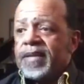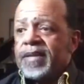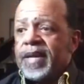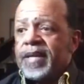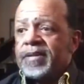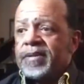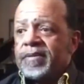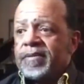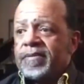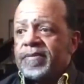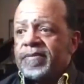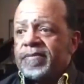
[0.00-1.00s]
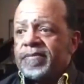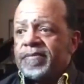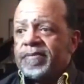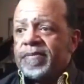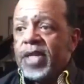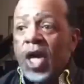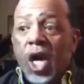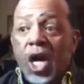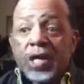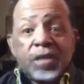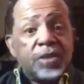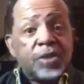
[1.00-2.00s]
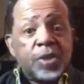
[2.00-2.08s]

that God